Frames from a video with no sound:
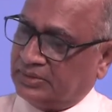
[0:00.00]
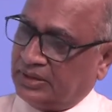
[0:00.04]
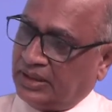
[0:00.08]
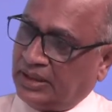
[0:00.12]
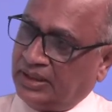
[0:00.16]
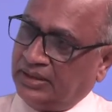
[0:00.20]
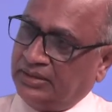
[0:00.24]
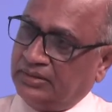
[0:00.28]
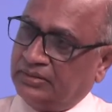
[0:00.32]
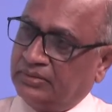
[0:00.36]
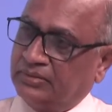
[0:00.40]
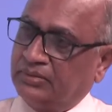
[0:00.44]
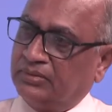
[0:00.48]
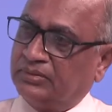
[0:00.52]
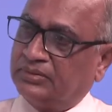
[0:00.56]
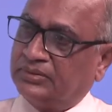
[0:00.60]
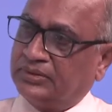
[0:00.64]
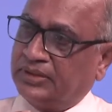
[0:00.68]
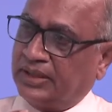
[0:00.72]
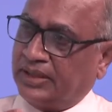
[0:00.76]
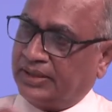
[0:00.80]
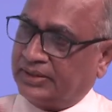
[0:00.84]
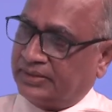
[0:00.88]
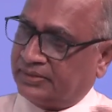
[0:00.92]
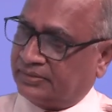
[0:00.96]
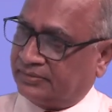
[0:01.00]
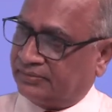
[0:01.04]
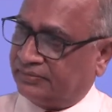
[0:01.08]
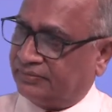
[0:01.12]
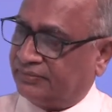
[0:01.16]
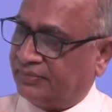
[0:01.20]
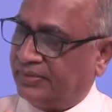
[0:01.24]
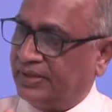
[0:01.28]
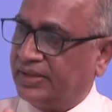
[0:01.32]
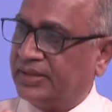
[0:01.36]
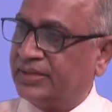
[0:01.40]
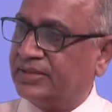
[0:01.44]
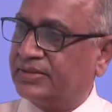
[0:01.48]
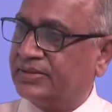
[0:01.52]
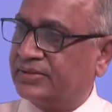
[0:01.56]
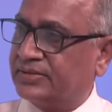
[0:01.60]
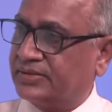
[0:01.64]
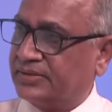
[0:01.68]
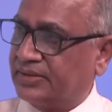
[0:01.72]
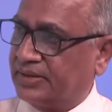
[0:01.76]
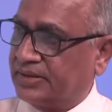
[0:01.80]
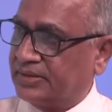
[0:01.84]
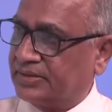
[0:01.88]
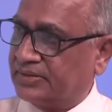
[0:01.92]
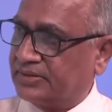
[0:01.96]
and looked at various
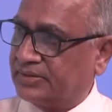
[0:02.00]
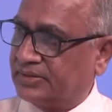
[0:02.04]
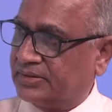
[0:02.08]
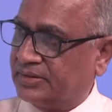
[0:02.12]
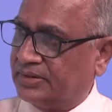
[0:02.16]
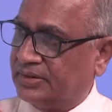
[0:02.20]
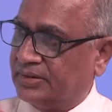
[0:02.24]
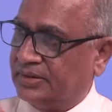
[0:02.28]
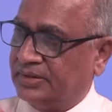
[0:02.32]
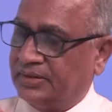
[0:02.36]
things